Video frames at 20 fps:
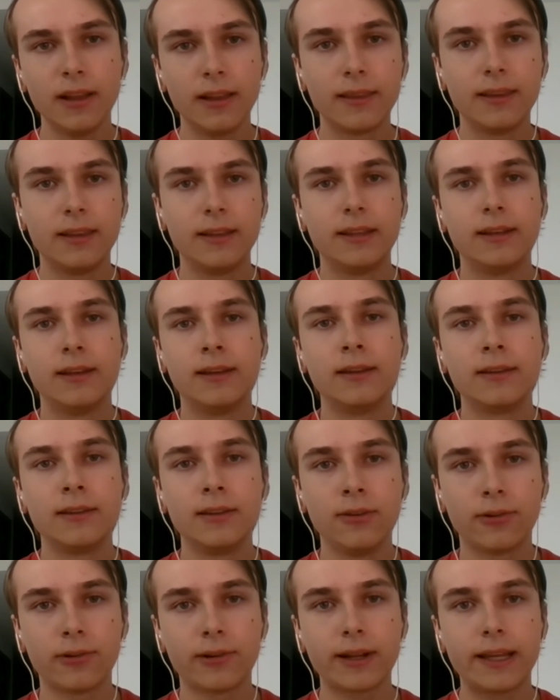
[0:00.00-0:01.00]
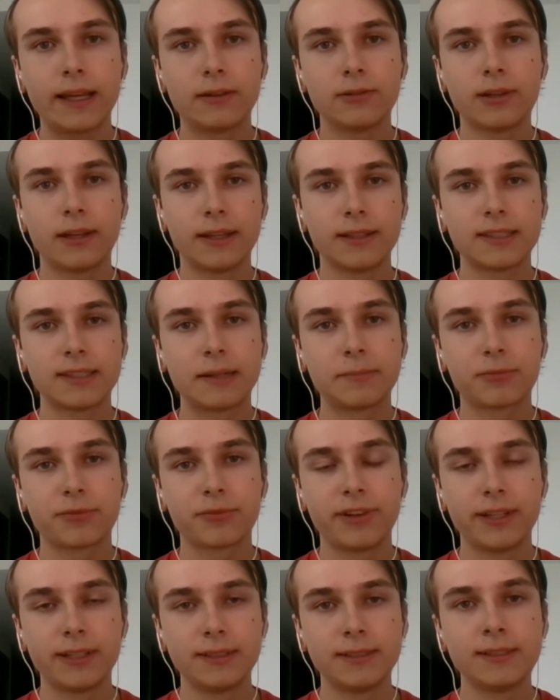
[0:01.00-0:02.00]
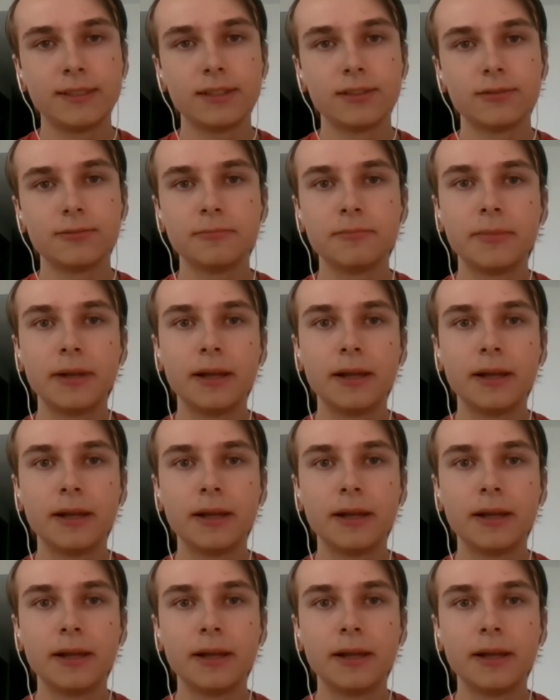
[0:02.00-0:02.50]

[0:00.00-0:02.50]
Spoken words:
then your account gets upgraded too.